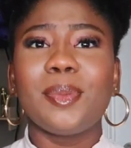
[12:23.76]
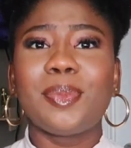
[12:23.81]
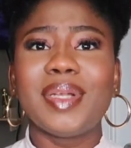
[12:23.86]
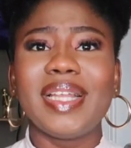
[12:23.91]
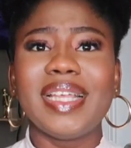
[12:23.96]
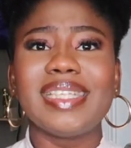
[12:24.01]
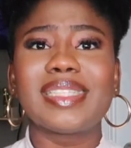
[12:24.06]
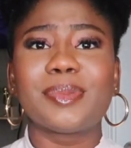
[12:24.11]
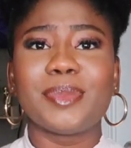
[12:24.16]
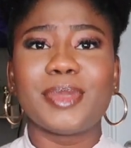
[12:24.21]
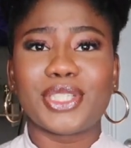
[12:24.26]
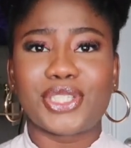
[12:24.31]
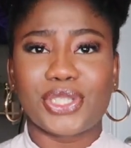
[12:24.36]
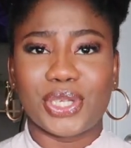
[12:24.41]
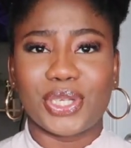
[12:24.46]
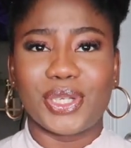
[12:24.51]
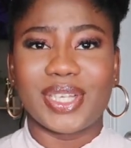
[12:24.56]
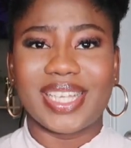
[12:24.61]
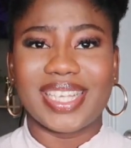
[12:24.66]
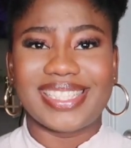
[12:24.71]
please make
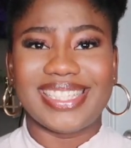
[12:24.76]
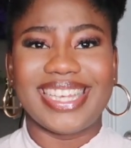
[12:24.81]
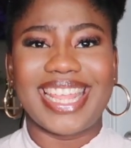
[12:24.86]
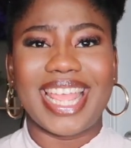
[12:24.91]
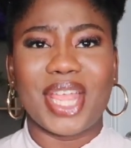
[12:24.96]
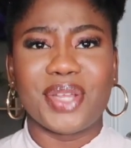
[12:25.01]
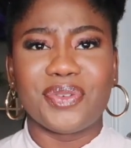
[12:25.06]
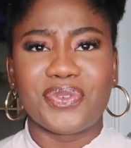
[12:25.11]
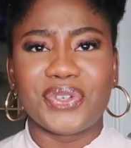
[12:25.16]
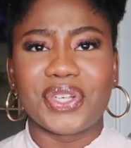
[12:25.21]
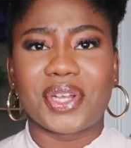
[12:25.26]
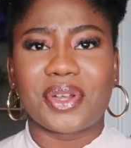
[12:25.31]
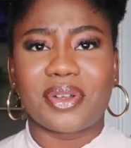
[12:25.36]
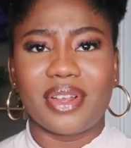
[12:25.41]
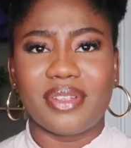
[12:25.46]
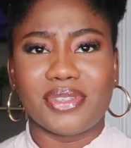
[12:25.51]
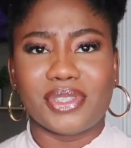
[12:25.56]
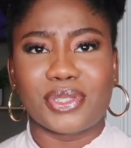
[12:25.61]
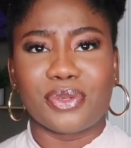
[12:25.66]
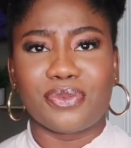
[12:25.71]
sure you're getting every
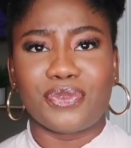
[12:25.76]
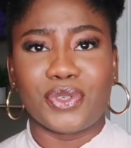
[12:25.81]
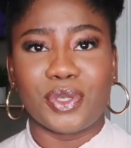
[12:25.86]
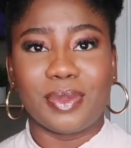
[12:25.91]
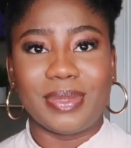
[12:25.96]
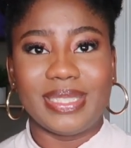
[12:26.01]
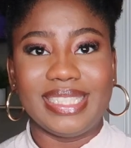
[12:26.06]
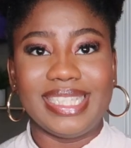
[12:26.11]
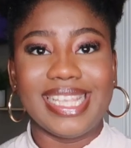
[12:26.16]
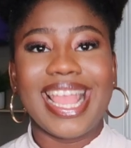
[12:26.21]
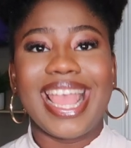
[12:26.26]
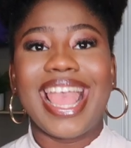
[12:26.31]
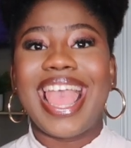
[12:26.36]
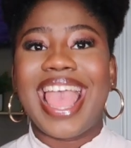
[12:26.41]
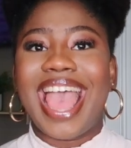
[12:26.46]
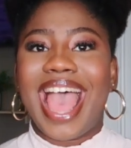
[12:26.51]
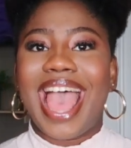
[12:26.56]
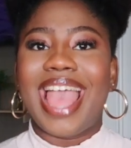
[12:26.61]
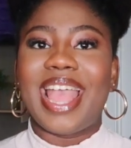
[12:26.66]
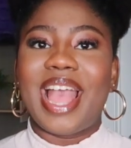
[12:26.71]
crevice of your body.
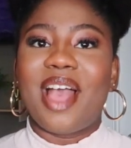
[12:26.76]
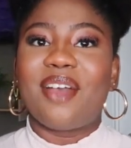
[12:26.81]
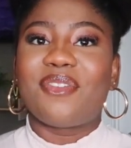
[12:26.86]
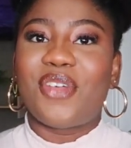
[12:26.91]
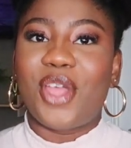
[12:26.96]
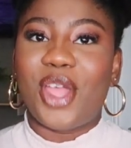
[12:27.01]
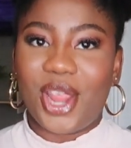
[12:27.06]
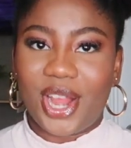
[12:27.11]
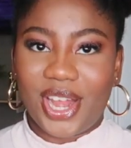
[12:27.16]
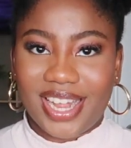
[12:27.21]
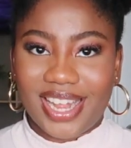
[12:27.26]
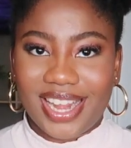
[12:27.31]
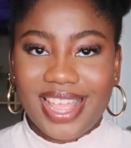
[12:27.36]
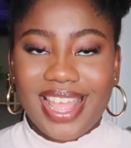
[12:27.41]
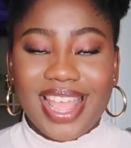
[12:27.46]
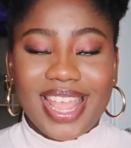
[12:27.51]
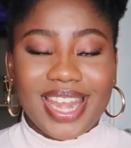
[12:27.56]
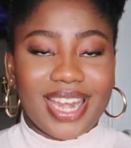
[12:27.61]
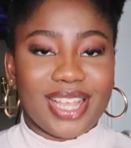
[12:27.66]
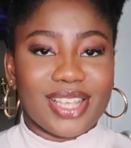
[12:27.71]
I have heard
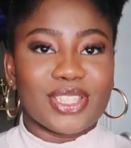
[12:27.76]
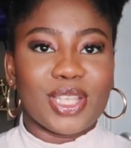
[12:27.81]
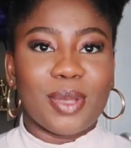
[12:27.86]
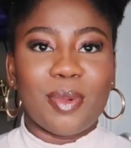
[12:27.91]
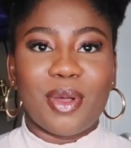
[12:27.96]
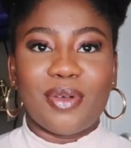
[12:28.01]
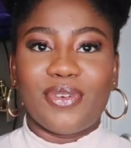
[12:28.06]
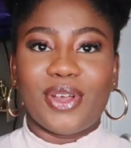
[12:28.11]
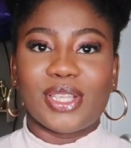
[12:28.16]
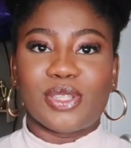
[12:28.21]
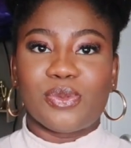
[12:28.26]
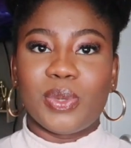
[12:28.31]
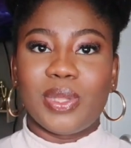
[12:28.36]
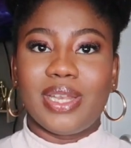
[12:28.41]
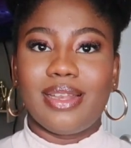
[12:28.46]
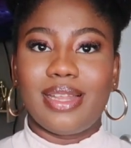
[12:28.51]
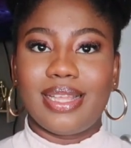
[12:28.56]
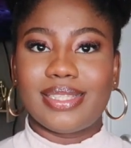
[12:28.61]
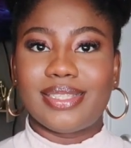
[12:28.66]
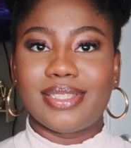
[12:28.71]
that some of us,
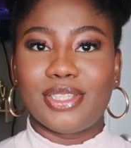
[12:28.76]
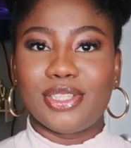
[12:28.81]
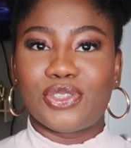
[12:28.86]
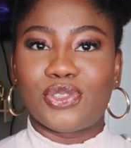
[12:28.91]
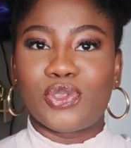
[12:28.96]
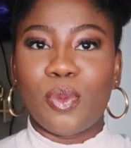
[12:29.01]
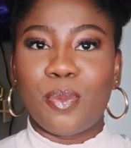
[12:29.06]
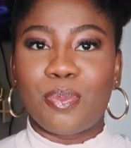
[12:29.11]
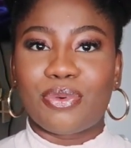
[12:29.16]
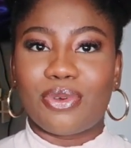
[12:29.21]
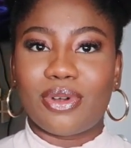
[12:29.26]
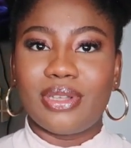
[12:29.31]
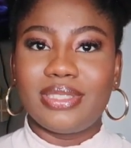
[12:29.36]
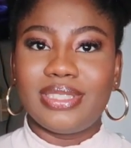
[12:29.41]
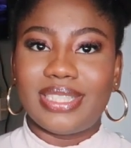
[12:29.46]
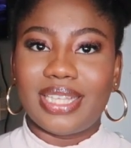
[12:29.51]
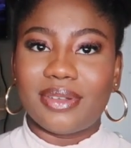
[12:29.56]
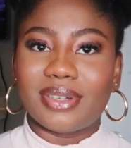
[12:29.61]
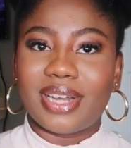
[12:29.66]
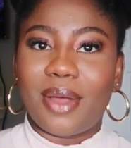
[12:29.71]
we let the soap
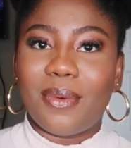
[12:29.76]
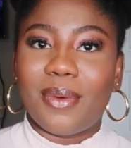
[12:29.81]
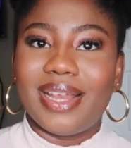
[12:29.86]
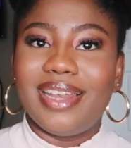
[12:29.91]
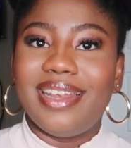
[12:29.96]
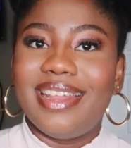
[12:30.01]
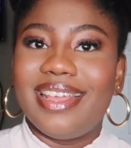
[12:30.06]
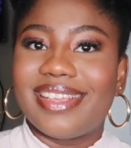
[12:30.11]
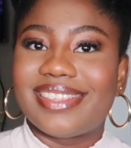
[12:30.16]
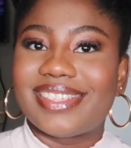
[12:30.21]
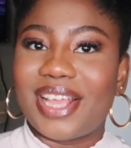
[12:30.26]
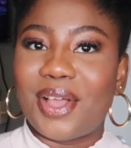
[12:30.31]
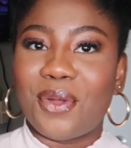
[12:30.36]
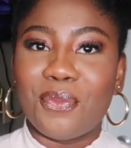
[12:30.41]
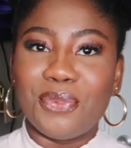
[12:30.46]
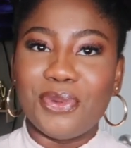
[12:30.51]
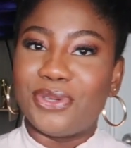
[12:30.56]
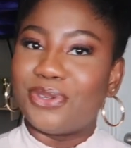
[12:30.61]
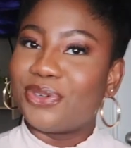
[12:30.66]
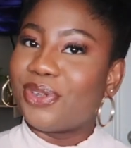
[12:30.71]
run down our legs
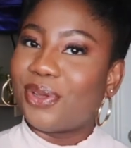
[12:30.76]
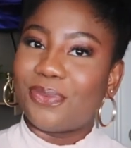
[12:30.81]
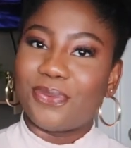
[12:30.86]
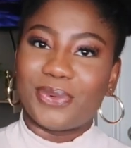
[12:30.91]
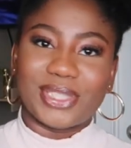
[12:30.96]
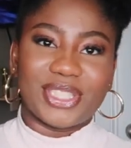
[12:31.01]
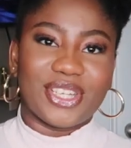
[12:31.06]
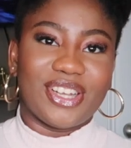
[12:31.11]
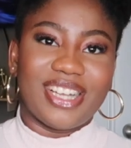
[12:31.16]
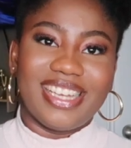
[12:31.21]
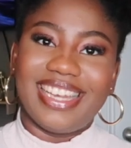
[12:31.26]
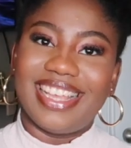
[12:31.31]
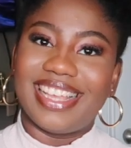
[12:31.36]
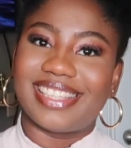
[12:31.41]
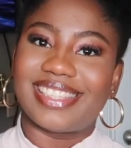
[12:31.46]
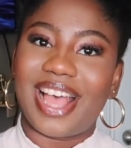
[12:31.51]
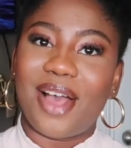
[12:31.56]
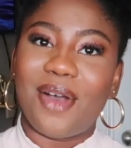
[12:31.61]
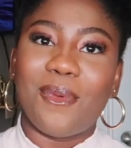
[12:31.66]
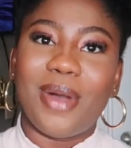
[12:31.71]
and we do not wash our
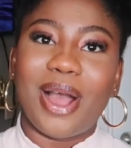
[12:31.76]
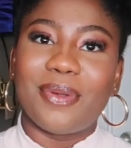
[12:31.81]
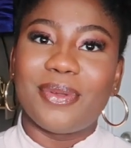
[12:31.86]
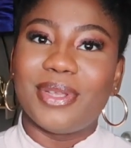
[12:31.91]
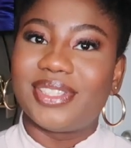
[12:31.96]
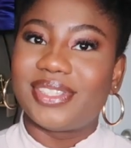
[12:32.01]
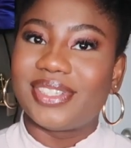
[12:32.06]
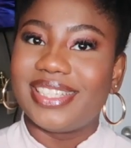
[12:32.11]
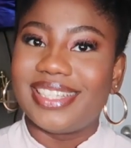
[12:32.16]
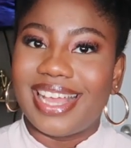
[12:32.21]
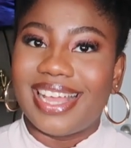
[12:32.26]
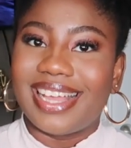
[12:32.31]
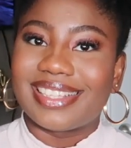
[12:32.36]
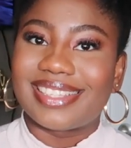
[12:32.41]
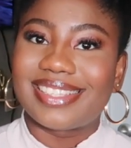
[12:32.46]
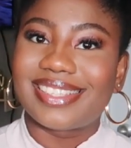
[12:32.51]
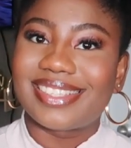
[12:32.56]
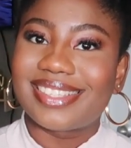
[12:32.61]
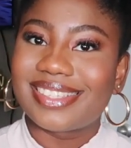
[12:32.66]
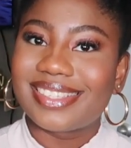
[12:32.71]
legs. And why are we doing
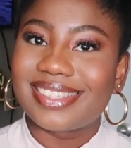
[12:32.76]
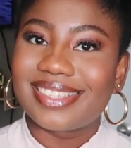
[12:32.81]
that?